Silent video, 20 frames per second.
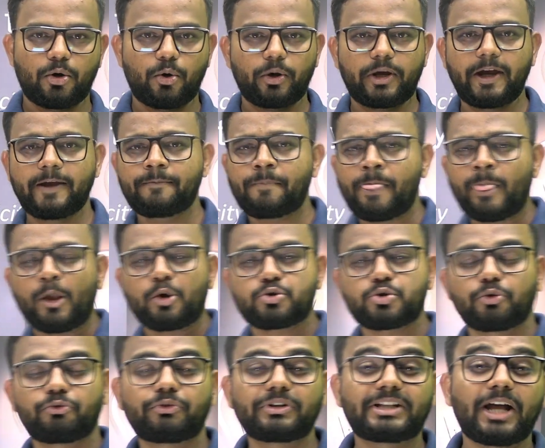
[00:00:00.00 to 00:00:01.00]
Okay,
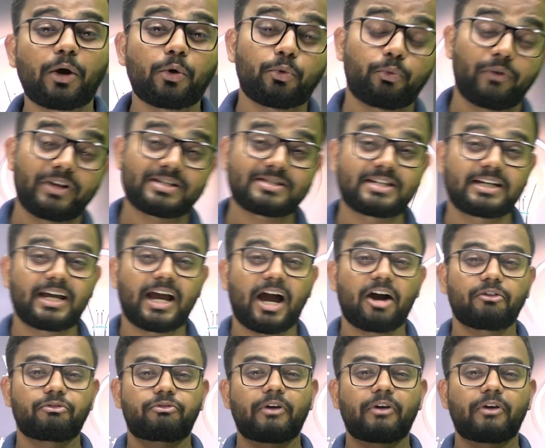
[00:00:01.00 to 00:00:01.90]
so without wasting our